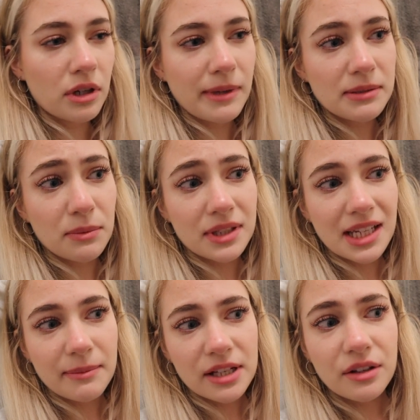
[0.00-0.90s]
or he makes me want to
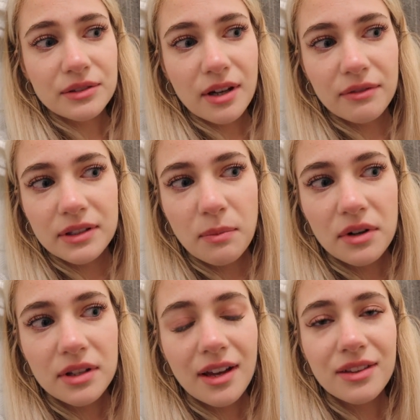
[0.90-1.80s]
take my clothes off. It's one
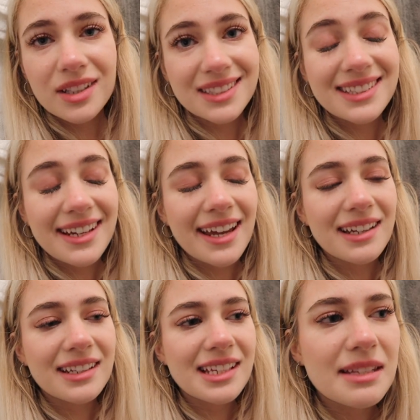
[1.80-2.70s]
or the other and
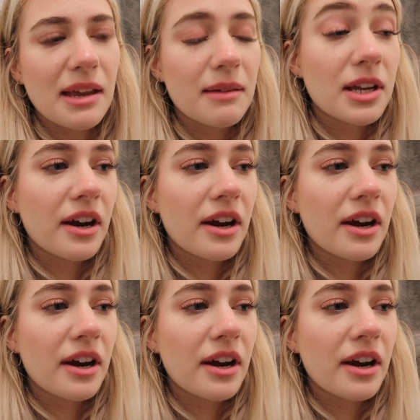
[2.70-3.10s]
today he's making me